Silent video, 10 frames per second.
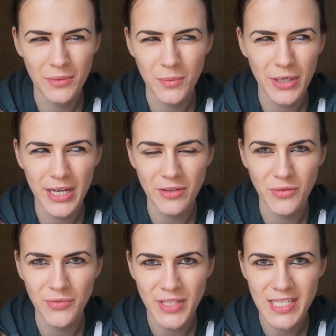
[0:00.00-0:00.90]
work out the
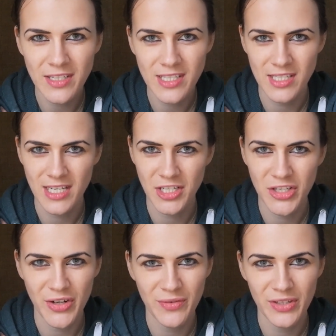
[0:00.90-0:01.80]
physical
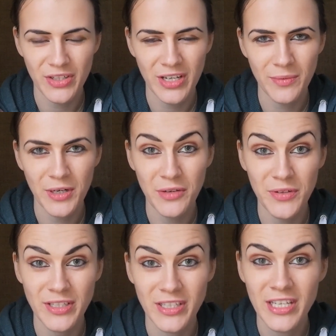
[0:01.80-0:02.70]
sensation of it. Like when I
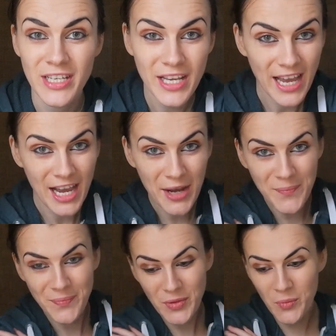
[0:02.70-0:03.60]
feel
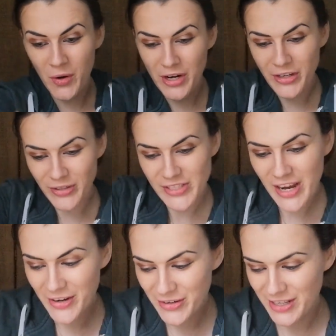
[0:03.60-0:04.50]
worried or
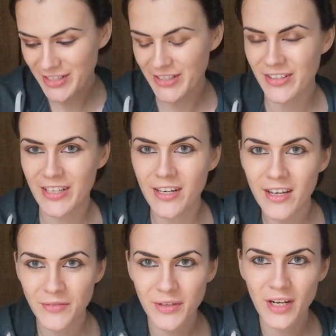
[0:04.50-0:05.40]
scared or anything like that,
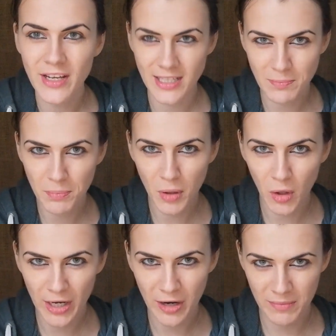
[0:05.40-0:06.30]
I feel like it's
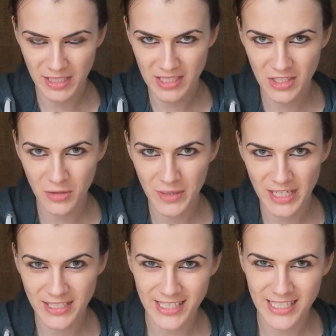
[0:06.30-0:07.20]
pulling on my stomach
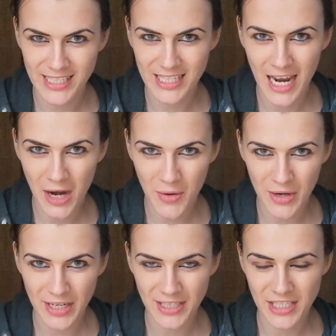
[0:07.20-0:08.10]
down
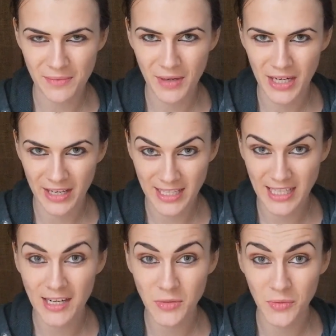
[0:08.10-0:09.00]
into my, like, it's
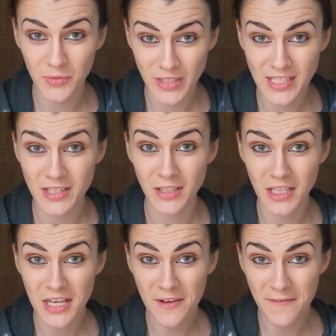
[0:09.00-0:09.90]
actual physical
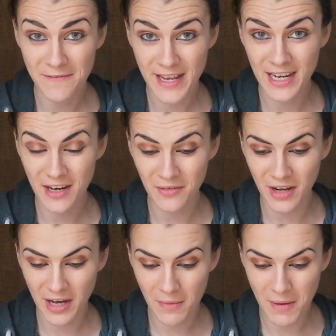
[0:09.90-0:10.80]
feeling of
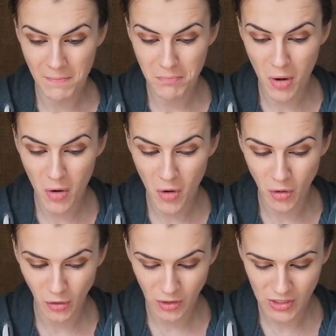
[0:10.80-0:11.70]
like I'm being
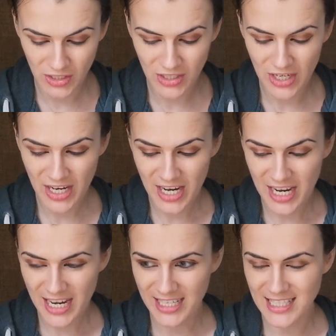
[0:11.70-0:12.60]
pulled,
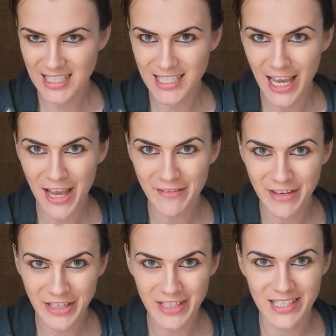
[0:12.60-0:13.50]
and it's this
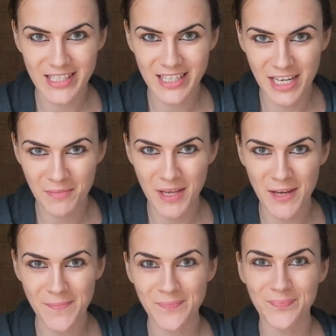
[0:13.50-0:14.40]
heaviness in me.
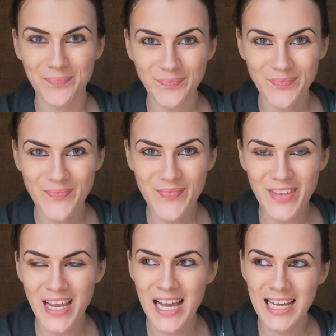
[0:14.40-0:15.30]

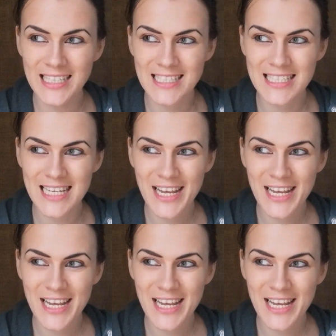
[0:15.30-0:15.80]
And